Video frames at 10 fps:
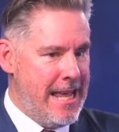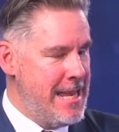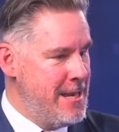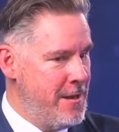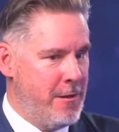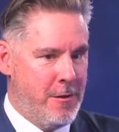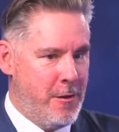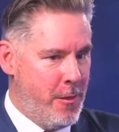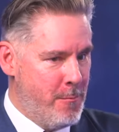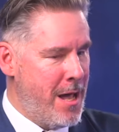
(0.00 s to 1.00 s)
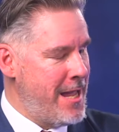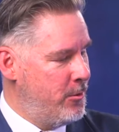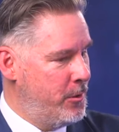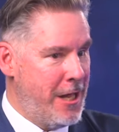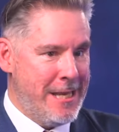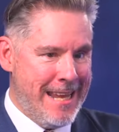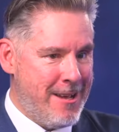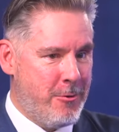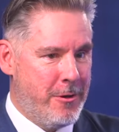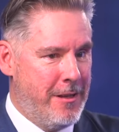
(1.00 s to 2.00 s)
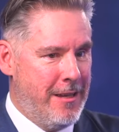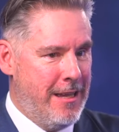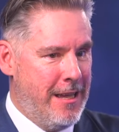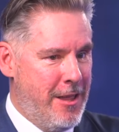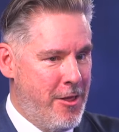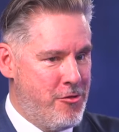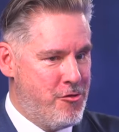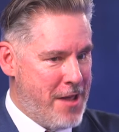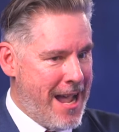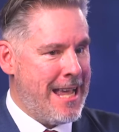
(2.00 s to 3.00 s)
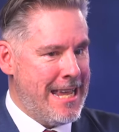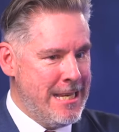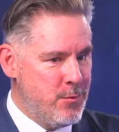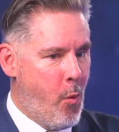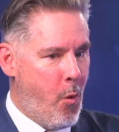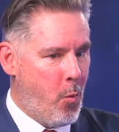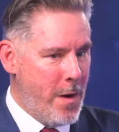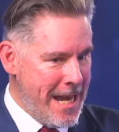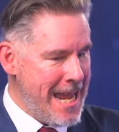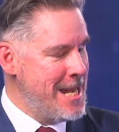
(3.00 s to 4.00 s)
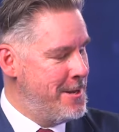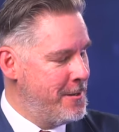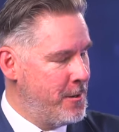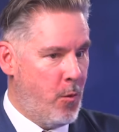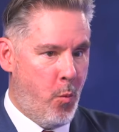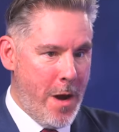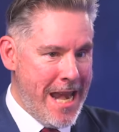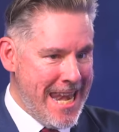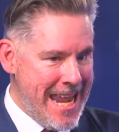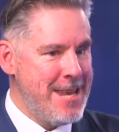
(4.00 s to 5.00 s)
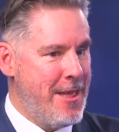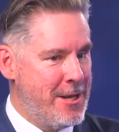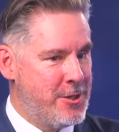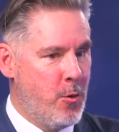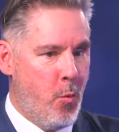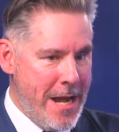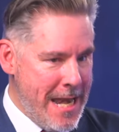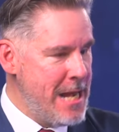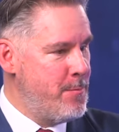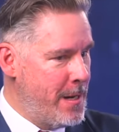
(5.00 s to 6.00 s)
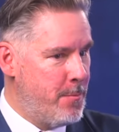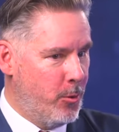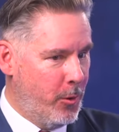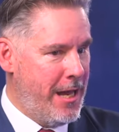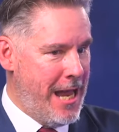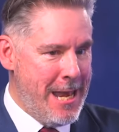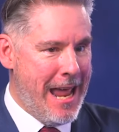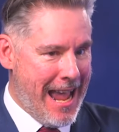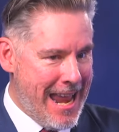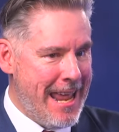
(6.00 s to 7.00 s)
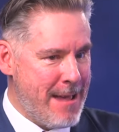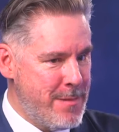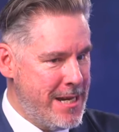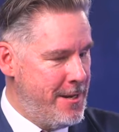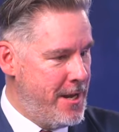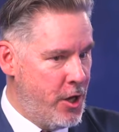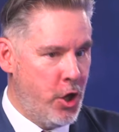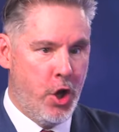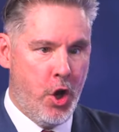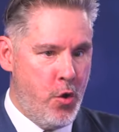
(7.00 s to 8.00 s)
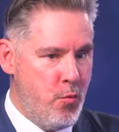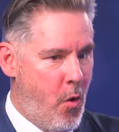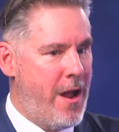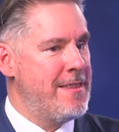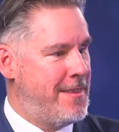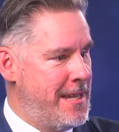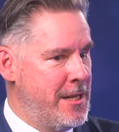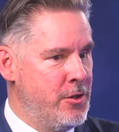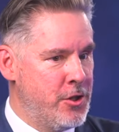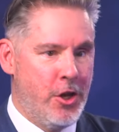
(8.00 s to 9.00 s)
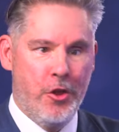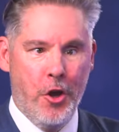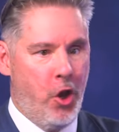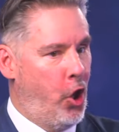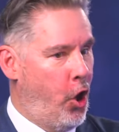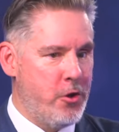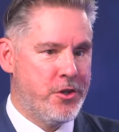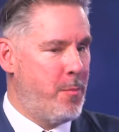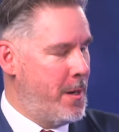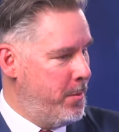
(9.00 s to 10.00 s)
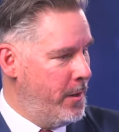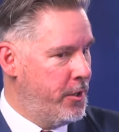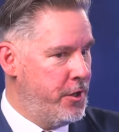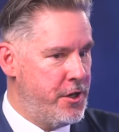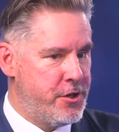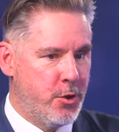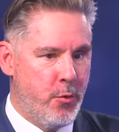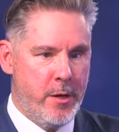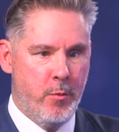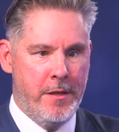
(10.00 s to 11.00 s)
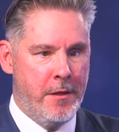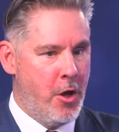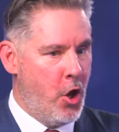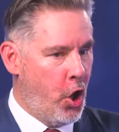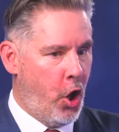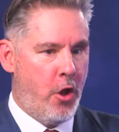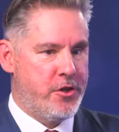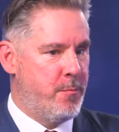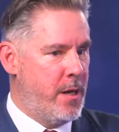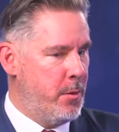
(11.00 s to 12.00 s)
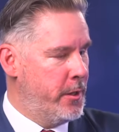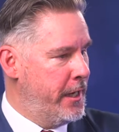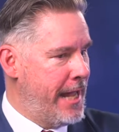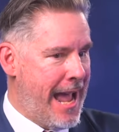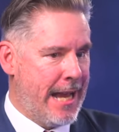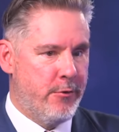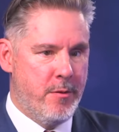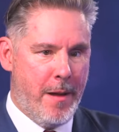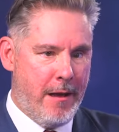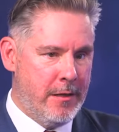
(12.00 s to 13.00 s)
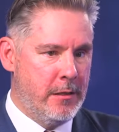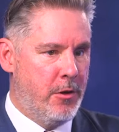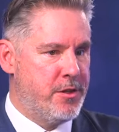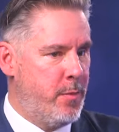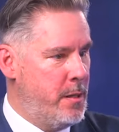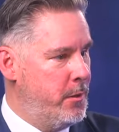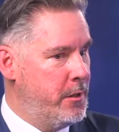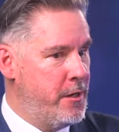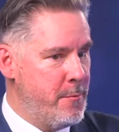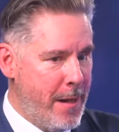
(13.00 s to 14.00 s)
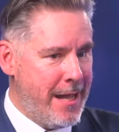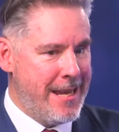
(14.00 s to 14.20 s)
in the Mail. Now, that is what we need. We need this. We need people in our media who write things that lots of people are going to disagree with, lots of people are going to get angry about, and lots of people are going to debate.